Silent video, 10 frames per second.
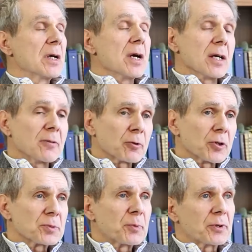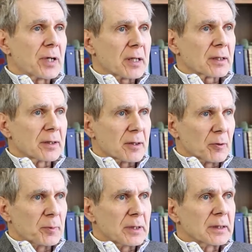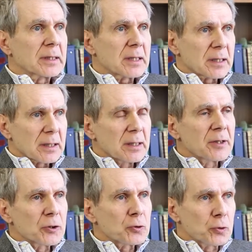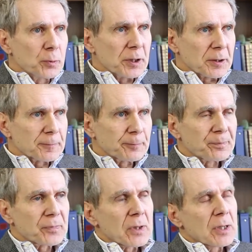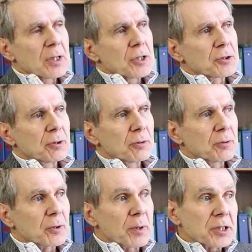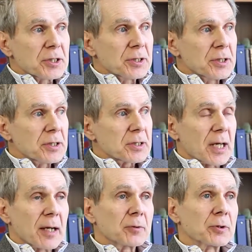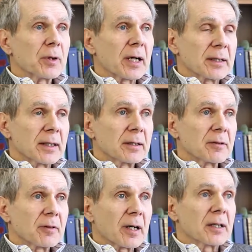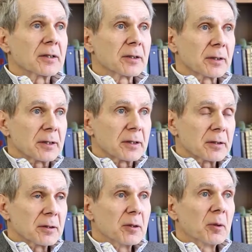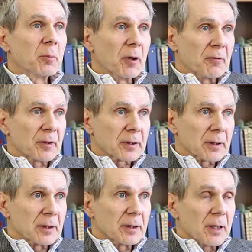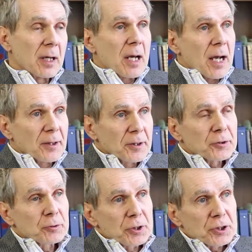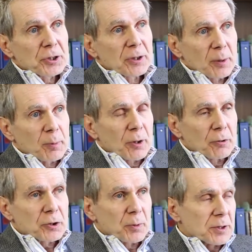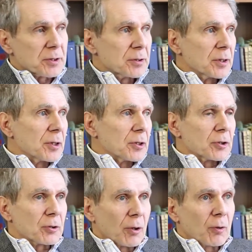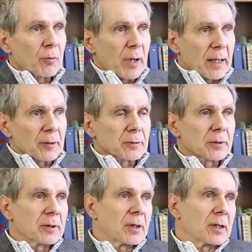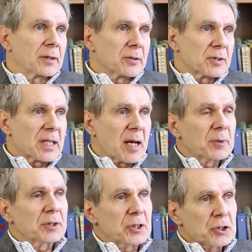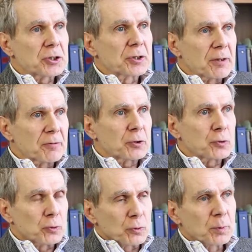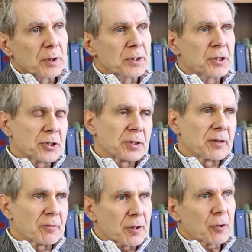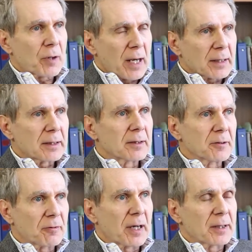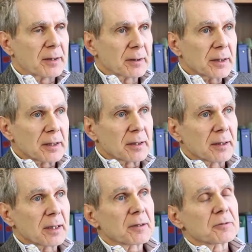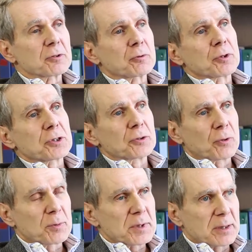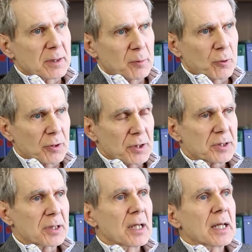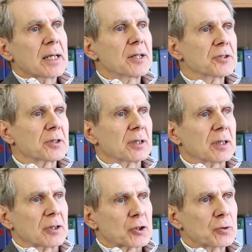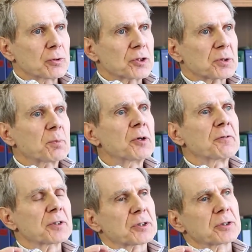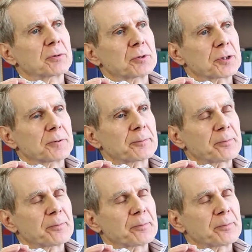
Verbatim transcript: And of course, periodically there will be a leak in the tubing so the question is how to identify the leak perfectly. And the traditional approach was to go around and to examine each and every tube and each and every crack and find the leak. And that was, of course, enormously laborious. Here's Altschuler's perfect solution.